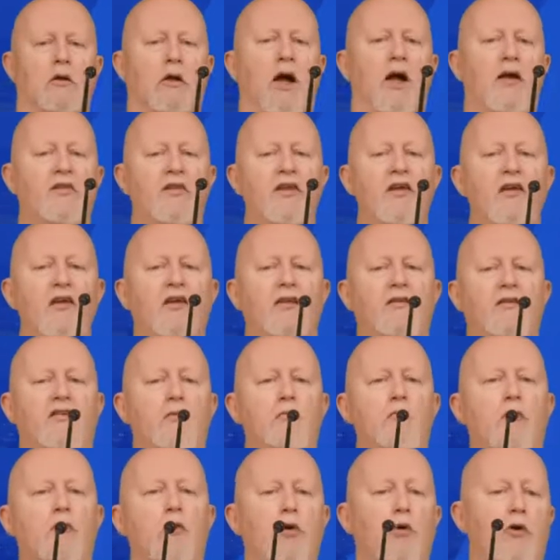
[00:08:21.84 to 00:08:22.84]
I think it's
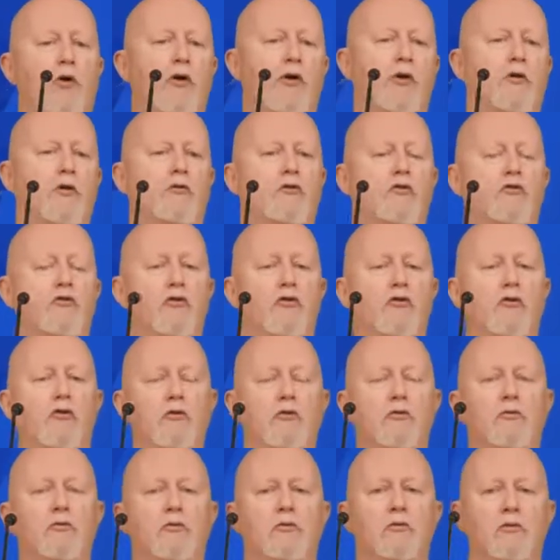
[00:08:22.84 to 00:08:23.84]
important
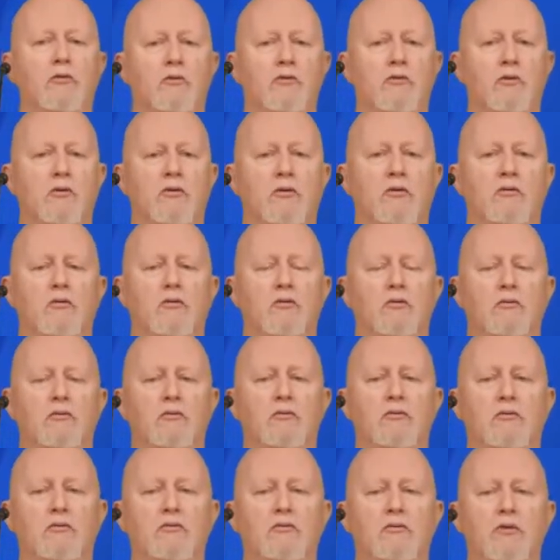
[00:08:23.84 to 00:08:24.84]
to
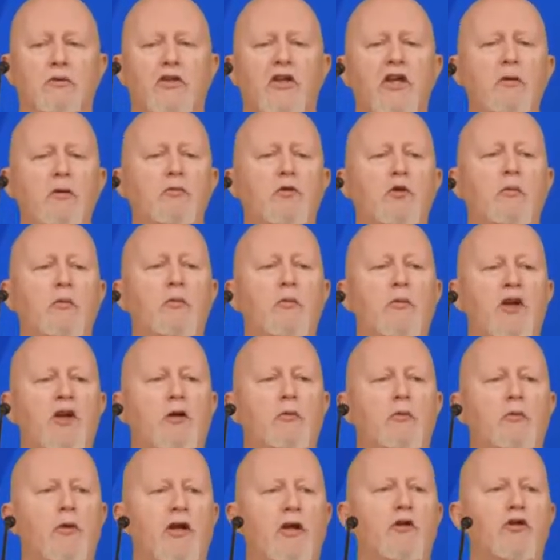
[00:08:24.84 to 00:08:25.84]
keep the
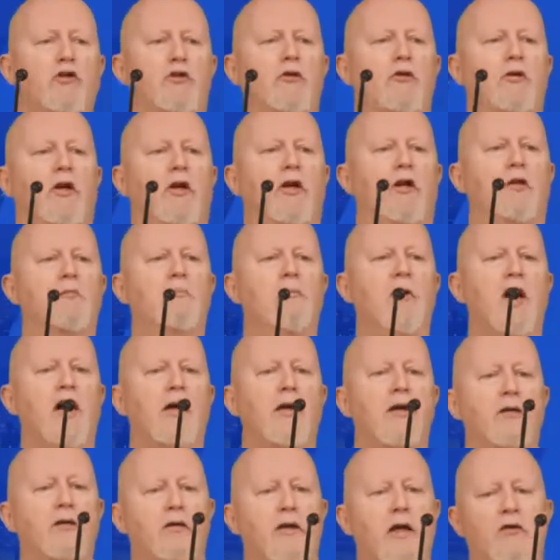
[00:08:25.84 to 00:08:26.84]
big picture in
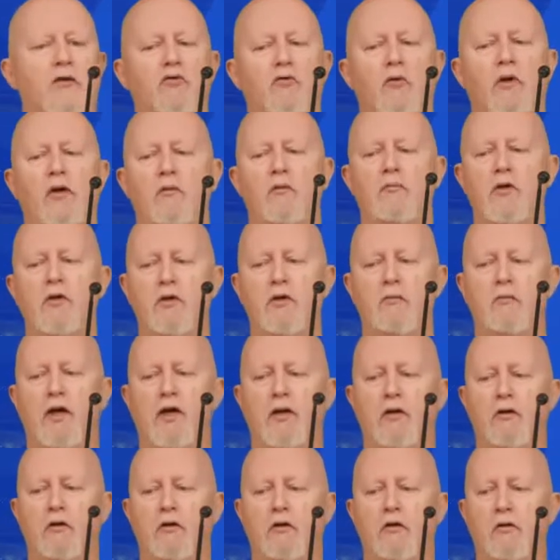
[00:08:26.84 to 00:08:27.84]
mind. That's what I mean
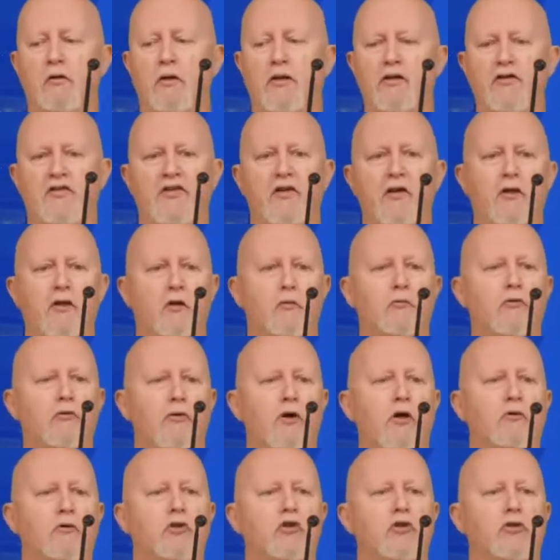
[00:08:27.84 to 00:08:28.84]
by a holistic
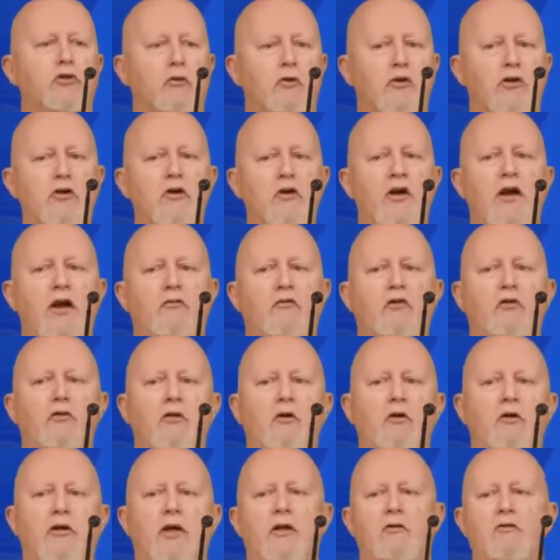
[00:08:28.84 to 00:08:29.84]
approach. You have to
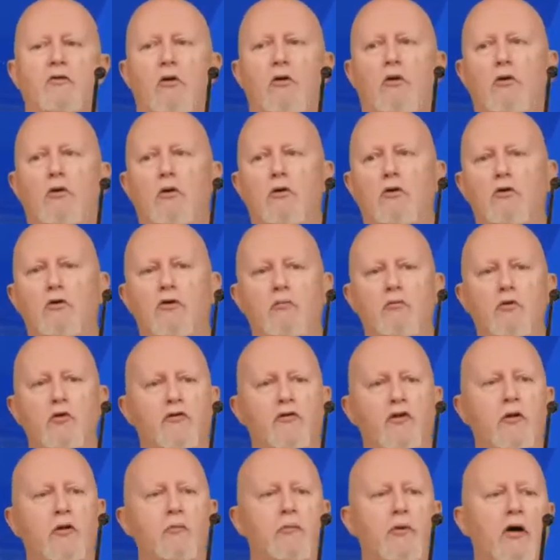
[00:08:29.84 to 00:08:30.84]
look at all the
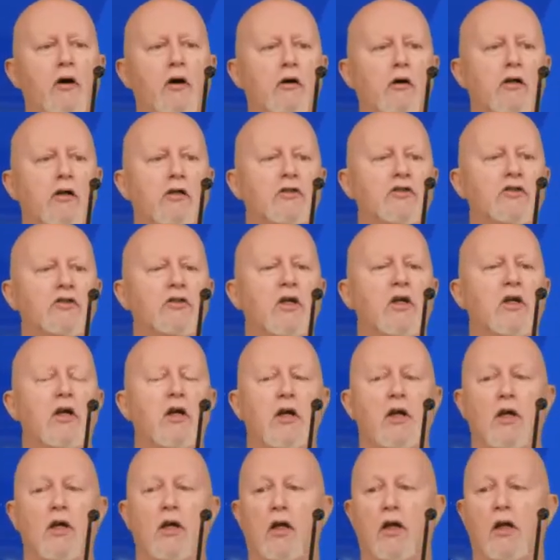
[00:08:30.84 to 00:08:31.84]
moving parts
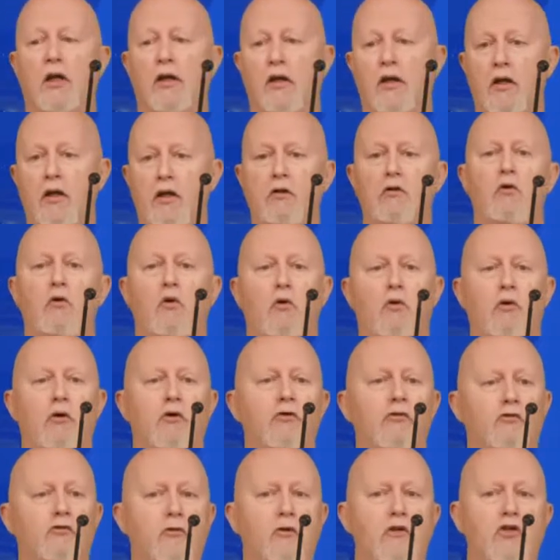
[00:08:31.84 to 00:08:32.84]
in order
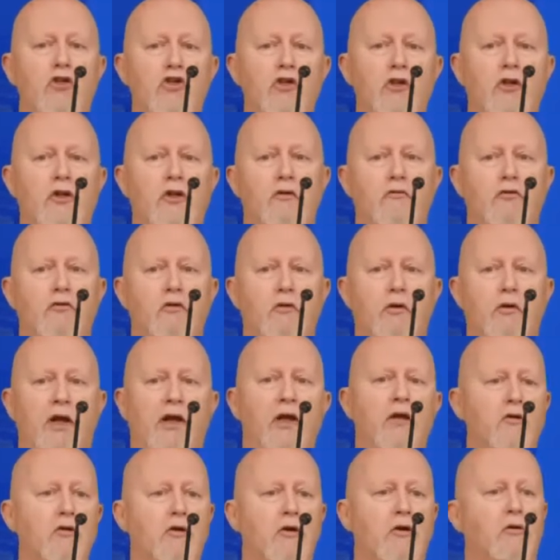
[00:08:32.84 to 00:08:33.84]
to achieve your
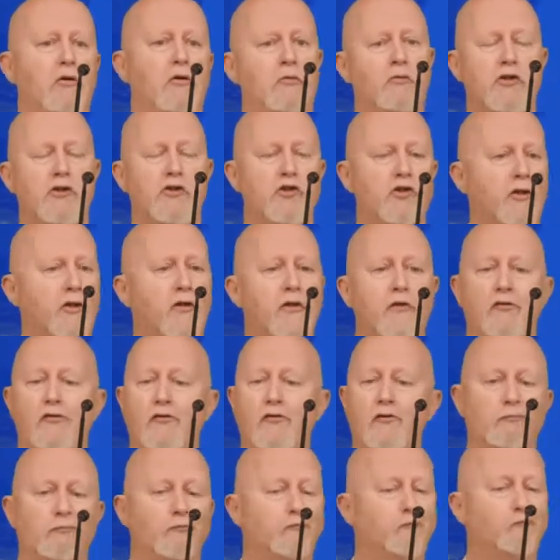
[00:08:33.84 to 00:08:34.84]
end goal, which
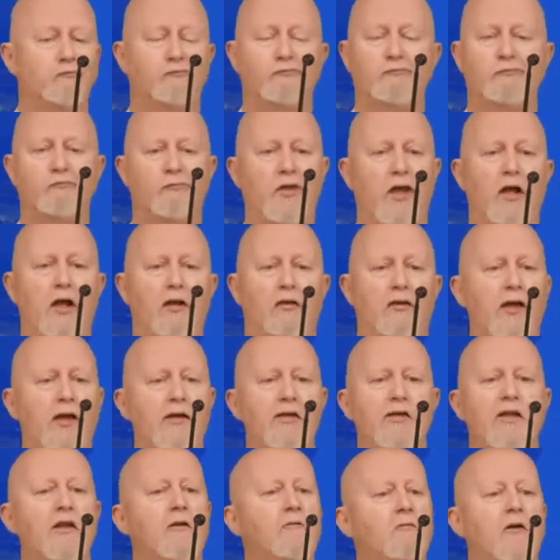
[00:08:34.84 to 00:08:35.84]
is
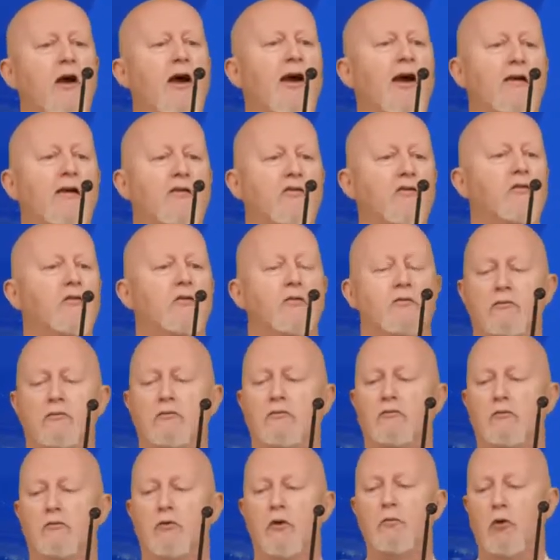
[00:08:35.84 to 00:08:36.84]
lightning fast
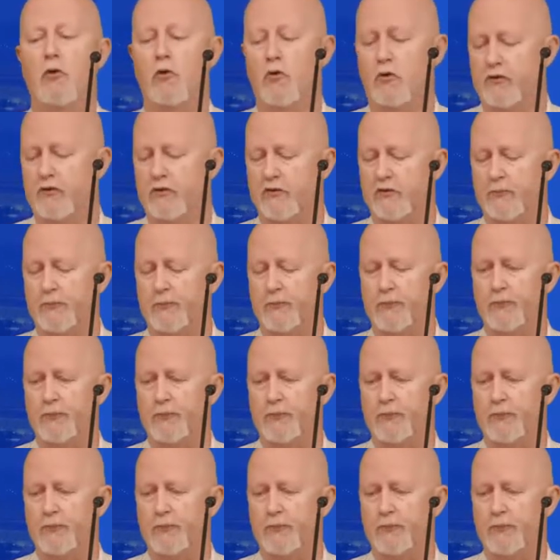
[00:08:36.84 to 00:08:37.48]
reports.